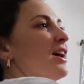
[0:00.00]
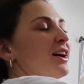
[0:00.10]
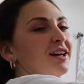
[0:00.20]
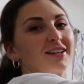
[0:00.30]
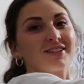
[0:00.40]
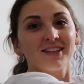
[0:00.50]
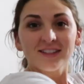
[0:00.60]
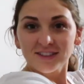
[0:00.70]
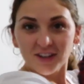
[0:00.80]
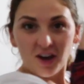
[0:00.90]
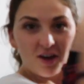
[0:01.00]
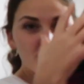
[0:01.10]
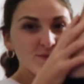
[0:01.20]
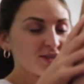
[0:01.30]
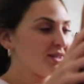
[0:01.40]
and Santa
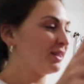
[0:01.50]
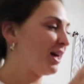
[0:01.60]
comes in the